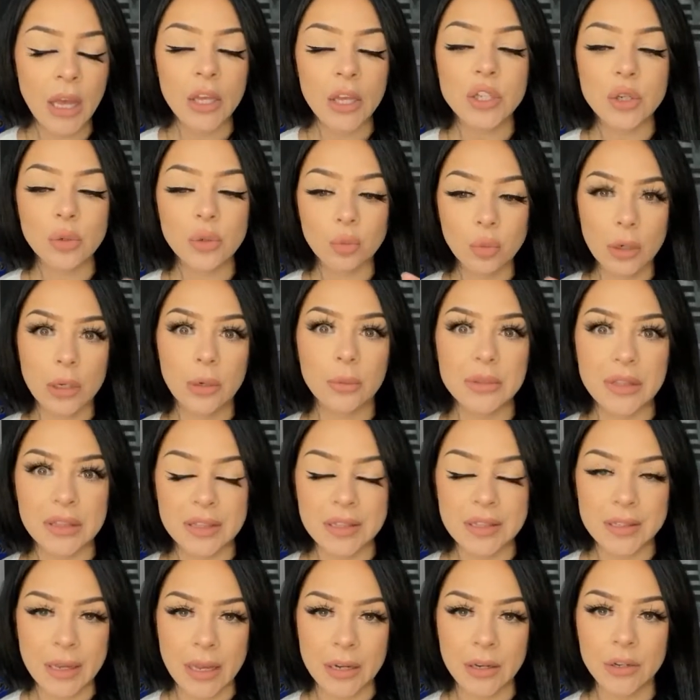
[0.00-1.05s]
to work with
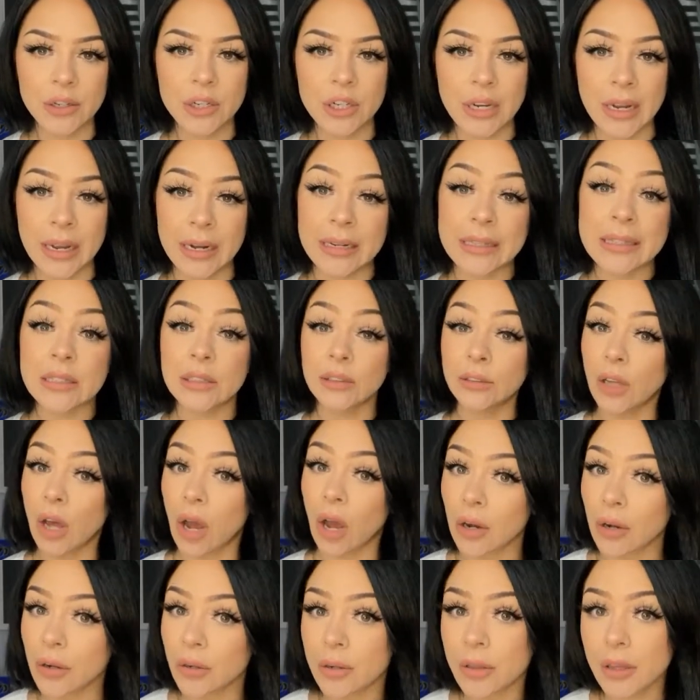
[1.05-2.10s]
this energy, and it's
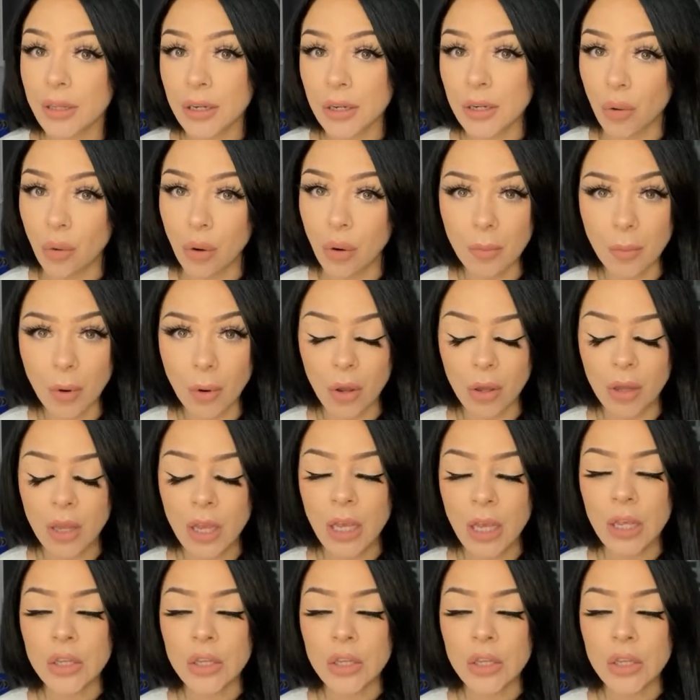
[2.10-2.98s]
longer than normal.